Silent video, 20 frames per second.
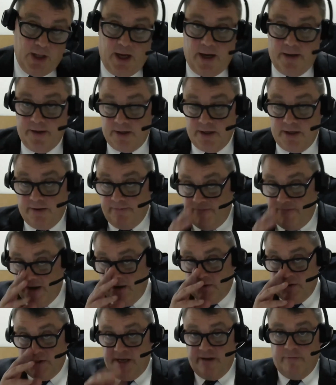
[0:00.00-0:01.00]
either to
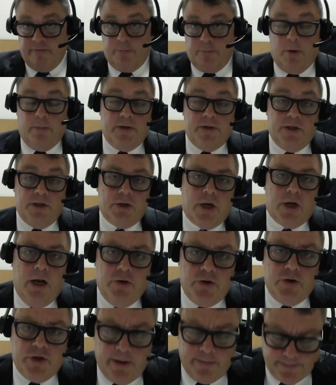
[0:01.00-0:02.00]
fail to give proper
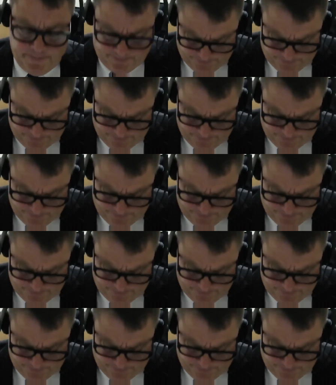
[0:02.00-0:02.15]
disclosure